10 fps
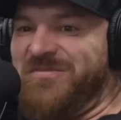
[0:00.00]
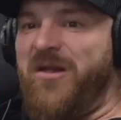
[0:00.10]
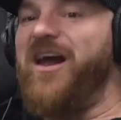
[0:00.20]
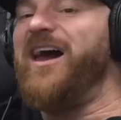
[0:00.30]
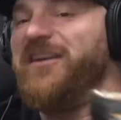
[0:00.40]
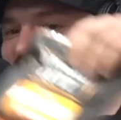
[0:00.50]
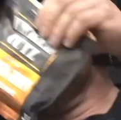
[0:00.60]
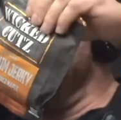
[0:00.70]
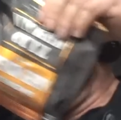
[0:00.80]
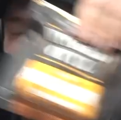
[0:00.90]
I'll give you
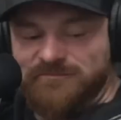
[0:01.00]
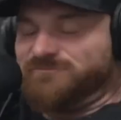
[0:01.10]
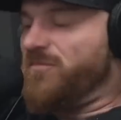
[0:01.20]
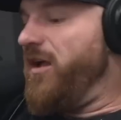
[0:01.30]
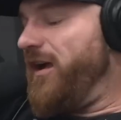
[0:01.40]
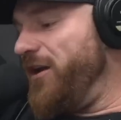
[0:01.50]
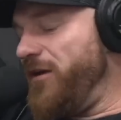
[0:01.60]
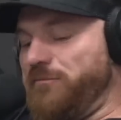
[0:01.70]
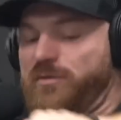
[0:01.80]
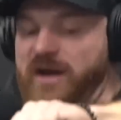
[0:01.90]
some later.
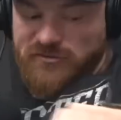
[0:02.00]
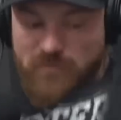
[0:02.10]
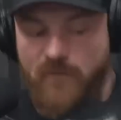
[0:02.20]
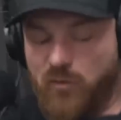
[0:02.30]
Anyway, Branch.